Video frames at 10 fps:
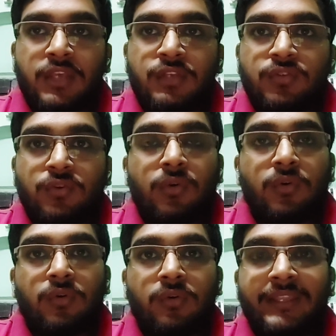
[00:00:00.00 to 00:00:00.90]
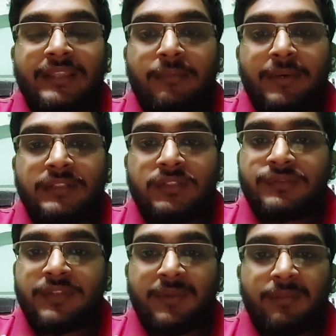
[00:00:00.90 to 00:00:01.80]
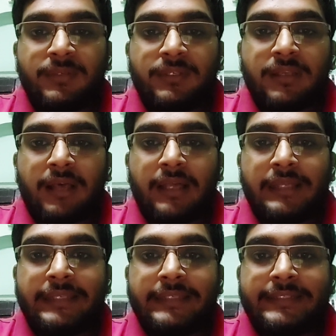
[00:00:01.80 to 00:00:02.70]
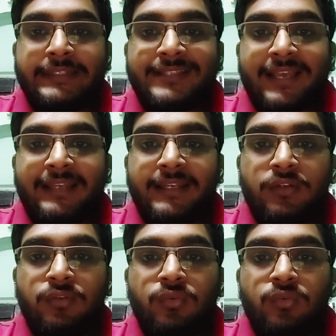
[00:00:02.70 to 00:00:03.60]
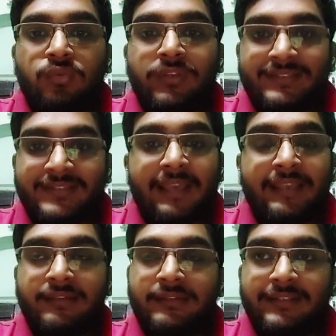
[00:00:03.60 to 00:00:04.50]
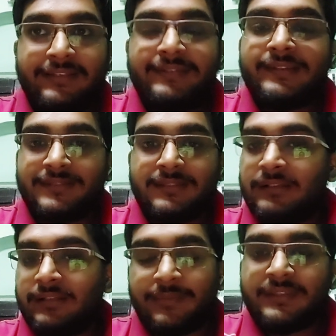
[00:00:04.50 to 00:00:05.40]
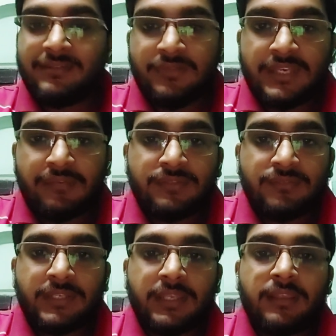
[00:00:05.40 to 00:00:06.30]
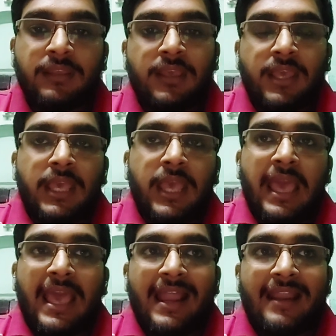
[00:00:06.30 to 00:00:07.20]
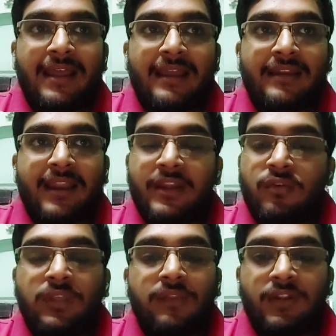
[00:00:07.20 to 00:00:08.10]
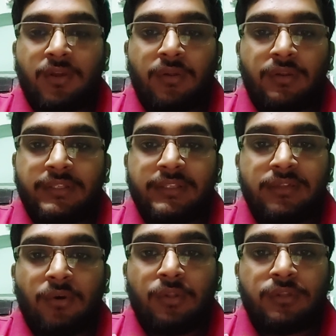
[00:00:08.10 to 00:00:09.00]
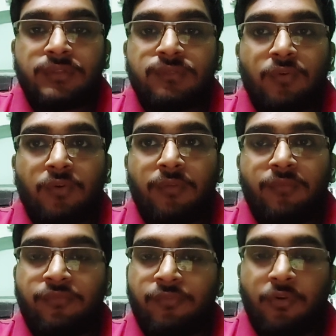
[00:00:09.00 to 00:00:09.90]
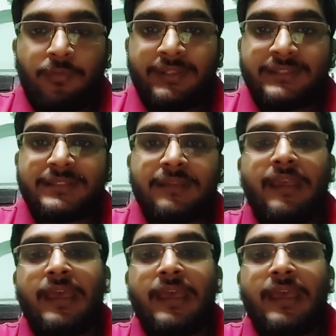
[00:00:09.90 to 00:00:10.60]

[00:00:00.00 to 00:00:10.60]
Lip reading: So in the month of September, I decided to resign TCS, the MNC which I was working. And I tried to give it all in all those four months.